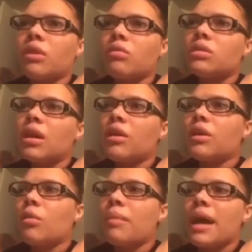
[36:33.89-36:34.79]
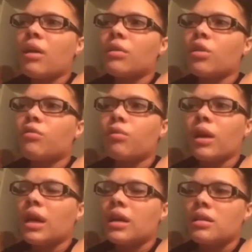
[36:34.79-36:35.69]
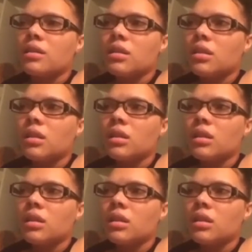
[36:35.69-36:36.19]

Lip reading: You don't turn your back on your friends.